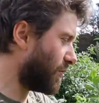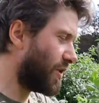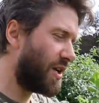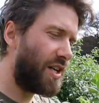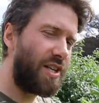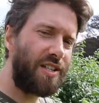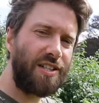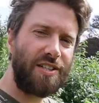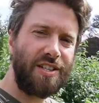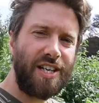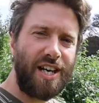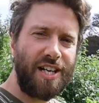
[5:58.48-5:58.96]

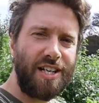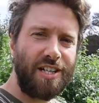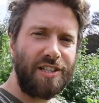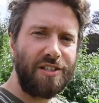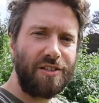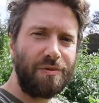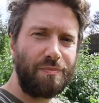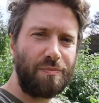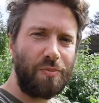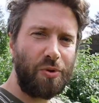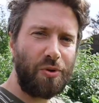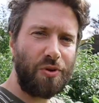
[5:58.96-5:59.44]
We decided
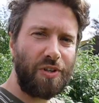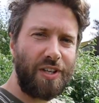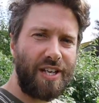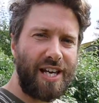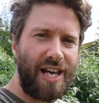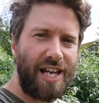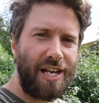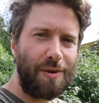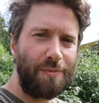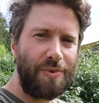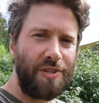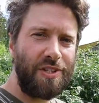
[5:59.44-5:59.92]
to put the
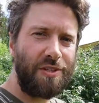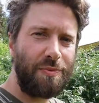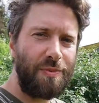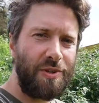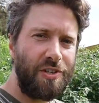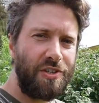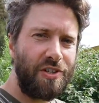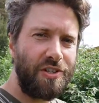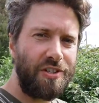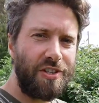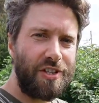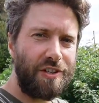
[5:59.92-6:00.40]
canopy
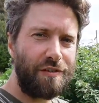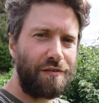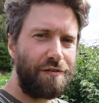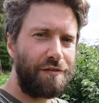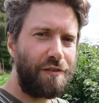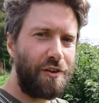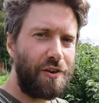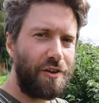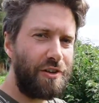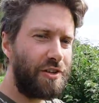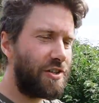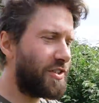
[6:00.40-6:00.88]
species in
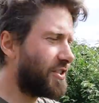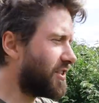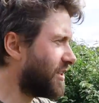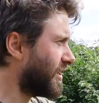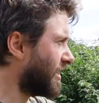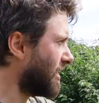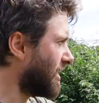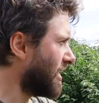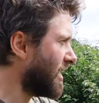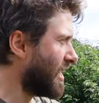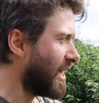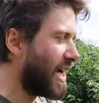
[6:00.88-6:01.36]
first
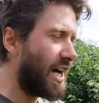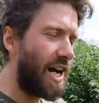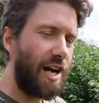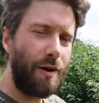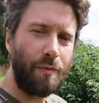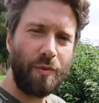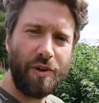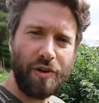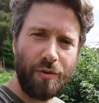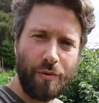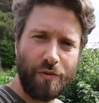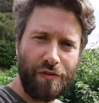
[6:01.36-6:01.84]

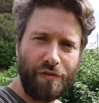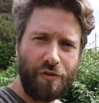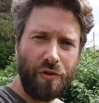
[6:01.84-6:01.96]
and we were